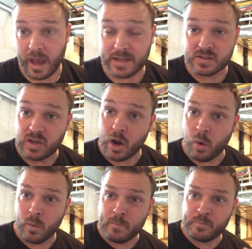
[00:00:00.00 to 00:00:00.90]
And
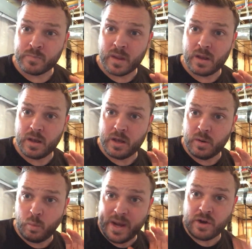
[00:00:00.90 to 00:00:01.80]
so
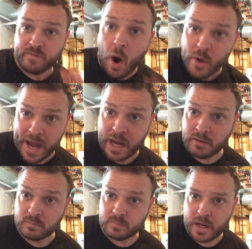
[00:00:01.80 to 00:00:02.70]
when you're
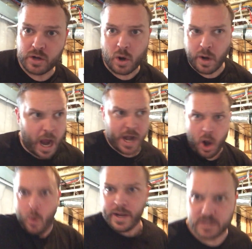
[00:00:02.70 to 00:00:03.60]
voting and you're going, I
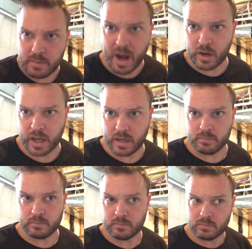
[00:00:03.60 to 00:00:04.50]
know he's an
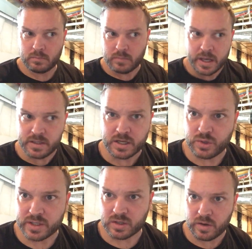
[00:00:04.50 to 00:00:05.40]
American, his
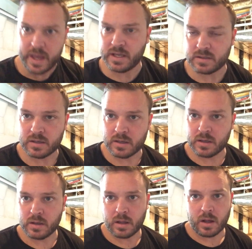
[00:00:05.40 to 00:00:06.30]
interests are these,
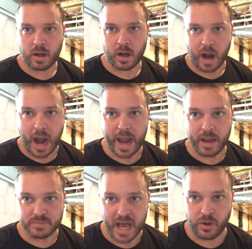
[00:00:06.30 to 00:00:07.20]
I
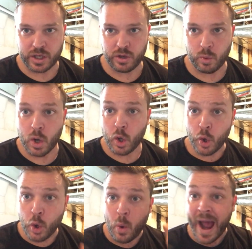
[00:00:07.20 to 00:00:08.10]
am telling you,
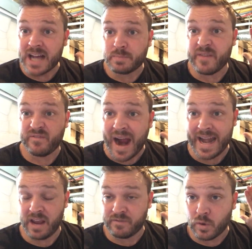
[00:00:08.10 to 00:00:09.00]
who has been
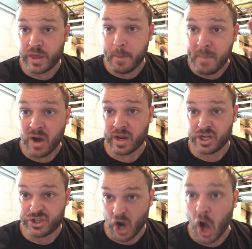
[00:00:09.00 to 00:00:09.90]
fighting for the
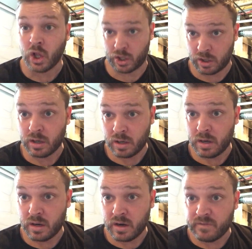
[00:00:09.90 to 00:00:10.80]
American dollar
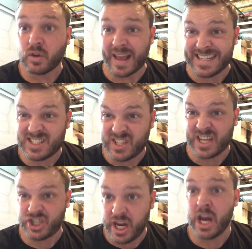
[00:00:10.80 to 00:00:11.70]
for like
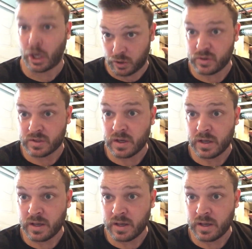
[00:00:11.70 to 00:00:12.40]
6 years?